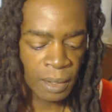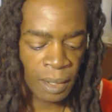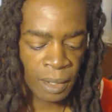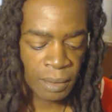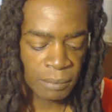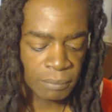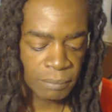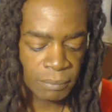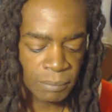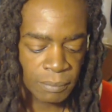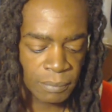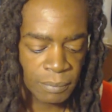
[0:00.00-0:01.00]
Um,
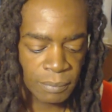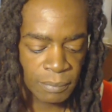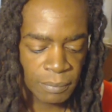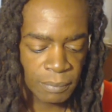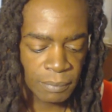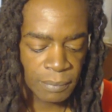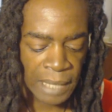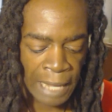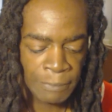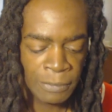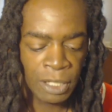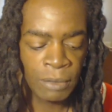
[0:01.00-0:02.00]

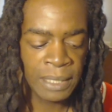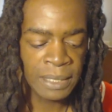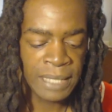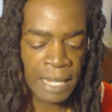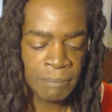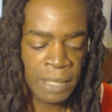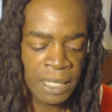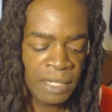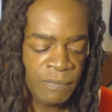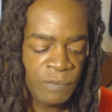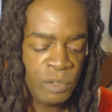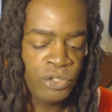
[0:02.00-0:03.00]
I'm learning that
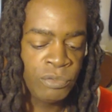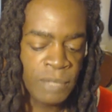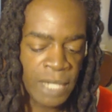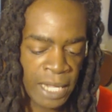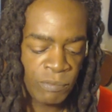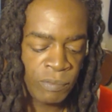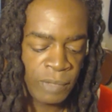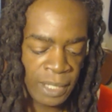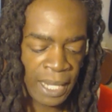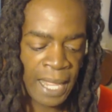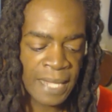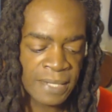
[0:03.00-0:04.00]
many of you do not
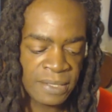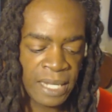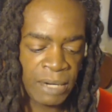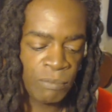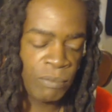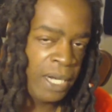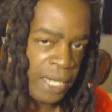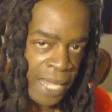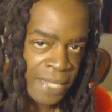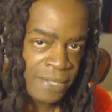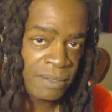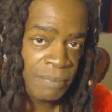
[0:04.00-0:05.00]
realize that a reading
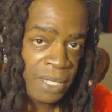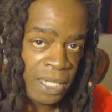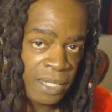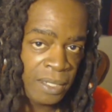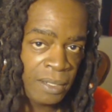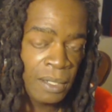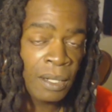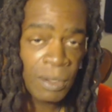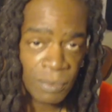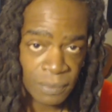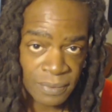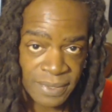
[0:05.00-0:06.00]
has to be
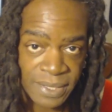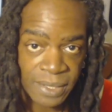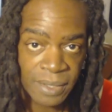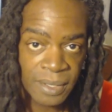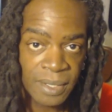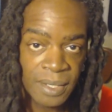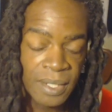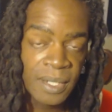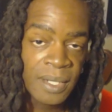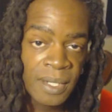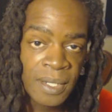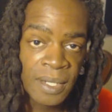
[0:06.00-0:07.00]
closed.
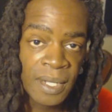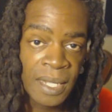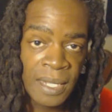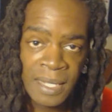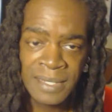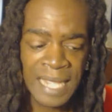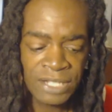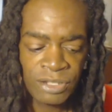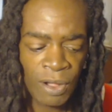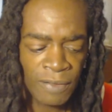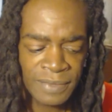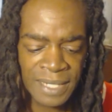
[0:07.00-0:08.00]
And
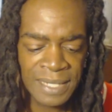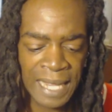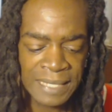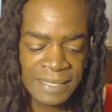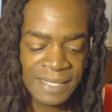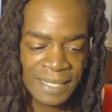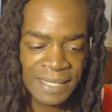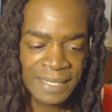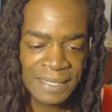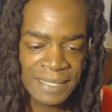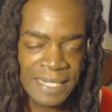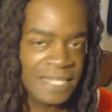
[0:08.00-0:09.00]
that's often not
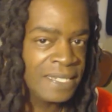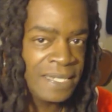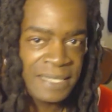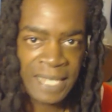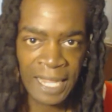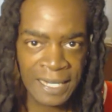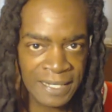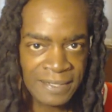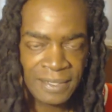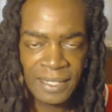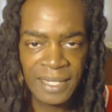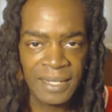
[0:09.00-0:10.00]
done
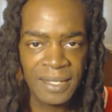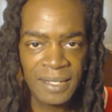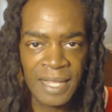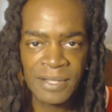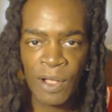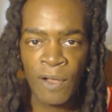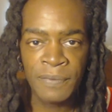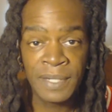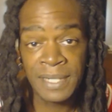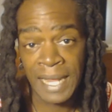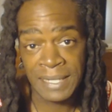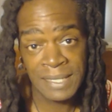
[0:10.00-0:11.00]
instantaneously. That's
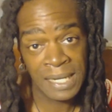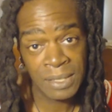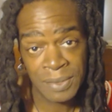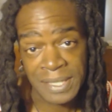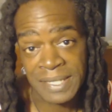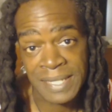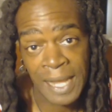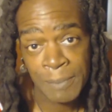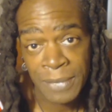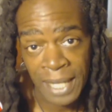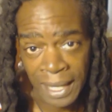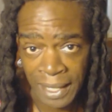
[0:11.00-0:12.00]
often not done on the
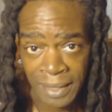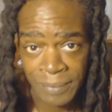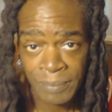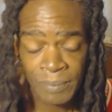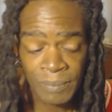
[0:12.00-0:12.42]
same day.